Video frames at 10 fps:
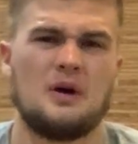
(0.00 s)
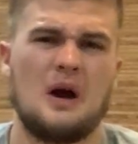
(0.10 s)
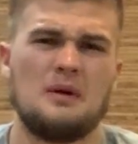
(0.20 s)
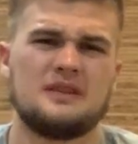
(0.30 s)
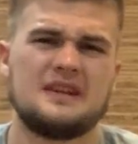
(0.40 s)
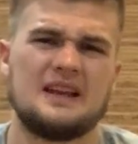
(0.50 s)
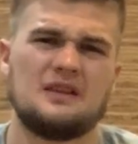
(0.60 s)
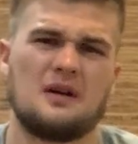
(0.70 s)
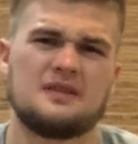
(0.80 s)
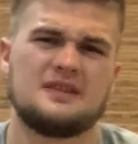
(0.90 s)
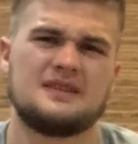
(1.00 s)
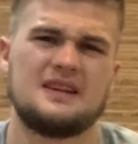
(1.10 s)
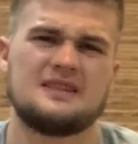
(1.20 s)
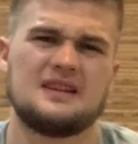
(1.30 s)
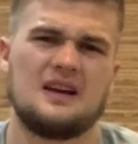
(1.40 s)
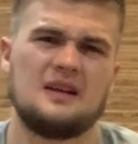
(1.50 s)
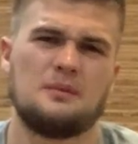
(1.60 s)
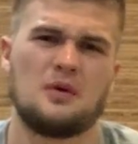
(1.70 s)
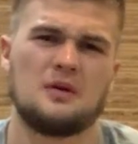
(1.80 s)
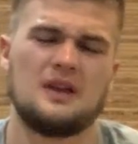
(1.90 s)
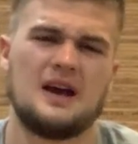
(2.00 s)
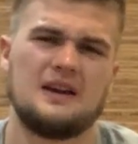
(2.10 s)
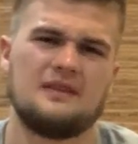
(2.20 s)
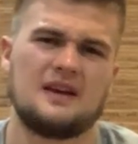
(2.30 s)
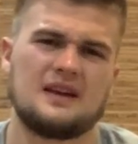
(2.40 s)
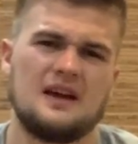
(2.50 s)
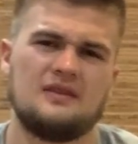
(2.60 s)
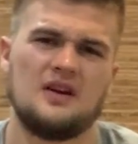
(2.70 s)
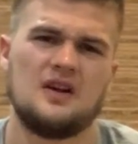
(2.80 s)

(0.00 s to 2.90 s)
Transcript: I wouldn't say narcissist, on a borderline of kind of